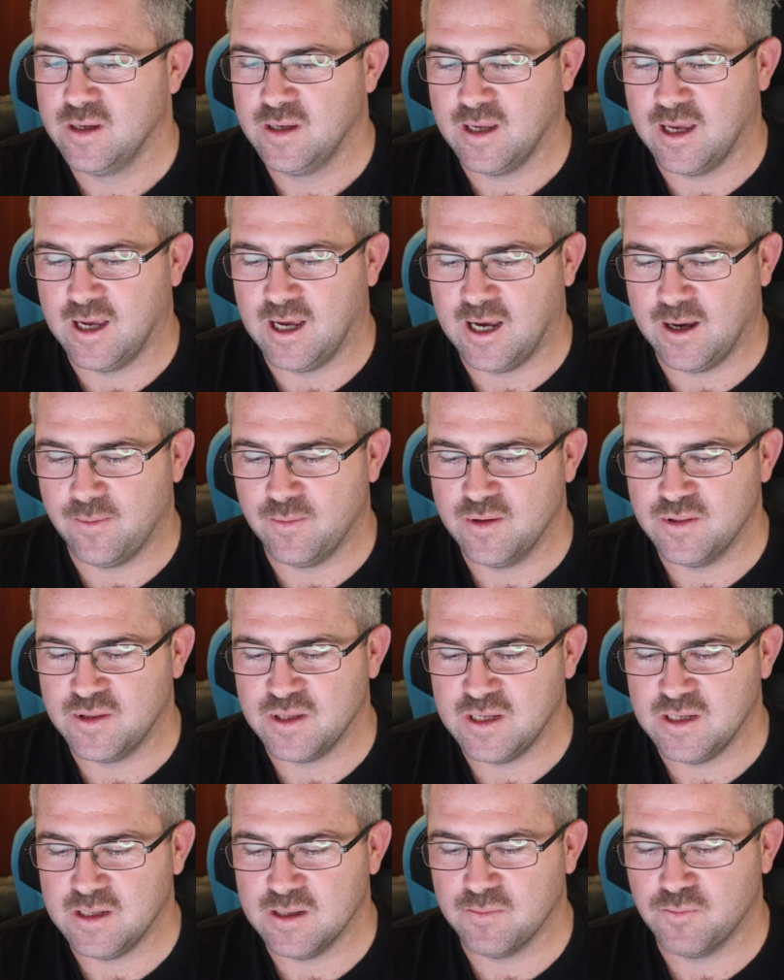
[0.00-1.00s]

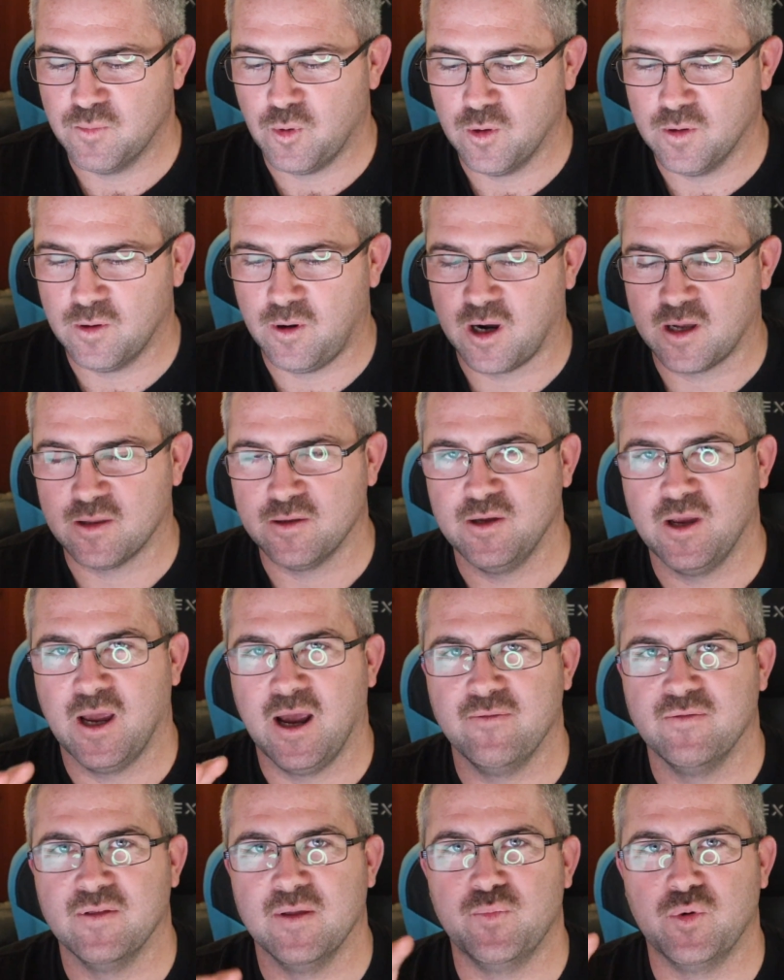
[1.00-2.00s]
the more likely you
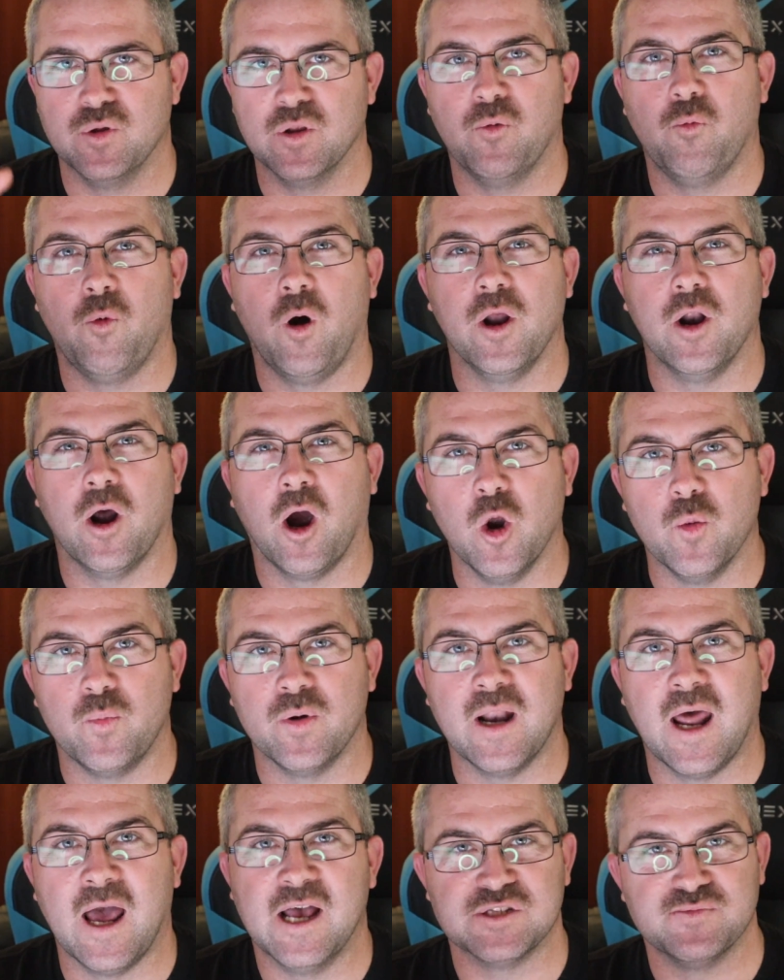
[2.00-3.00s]
have that the bullet won't
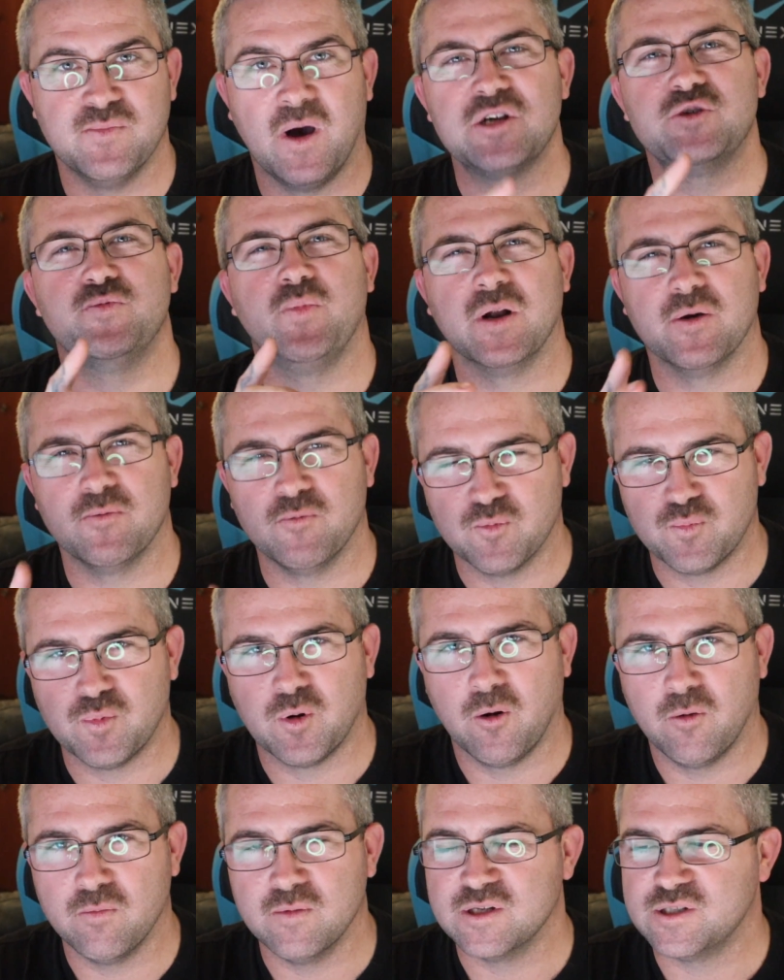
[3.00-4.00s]
open as much, but it will
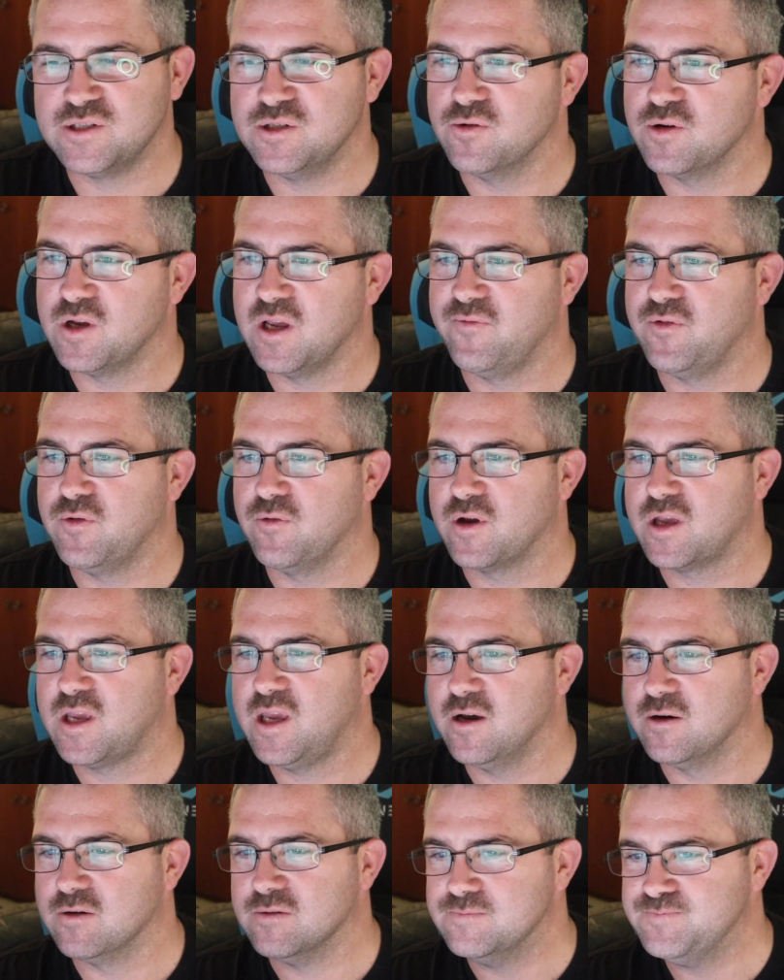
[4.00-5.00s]
probably still give you a
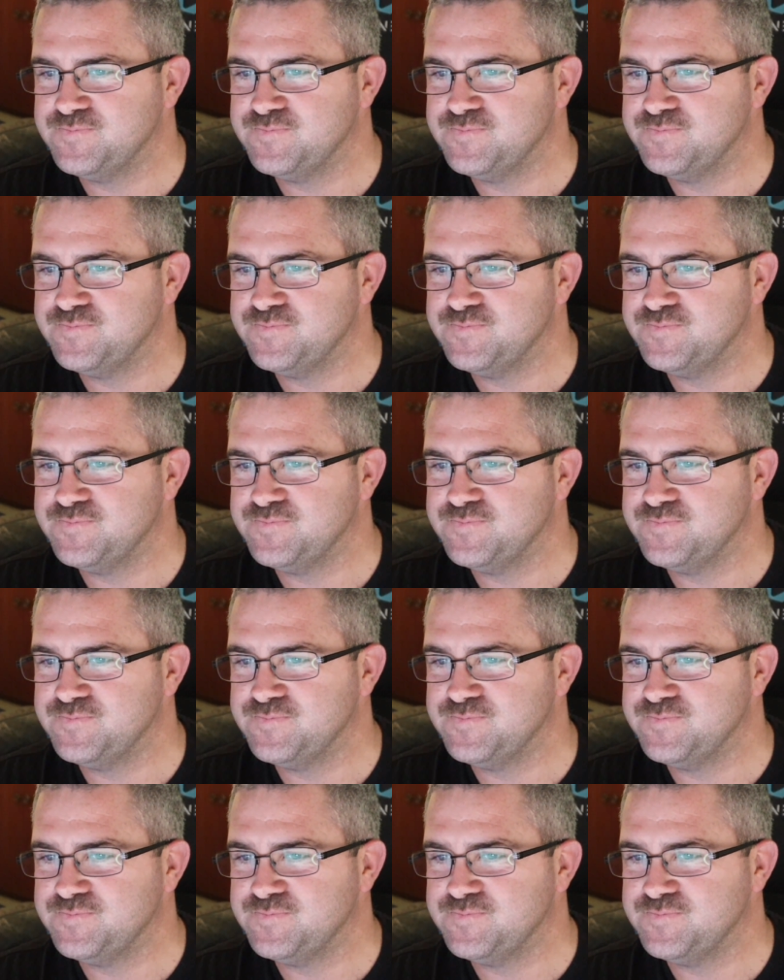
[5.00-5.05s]
kill.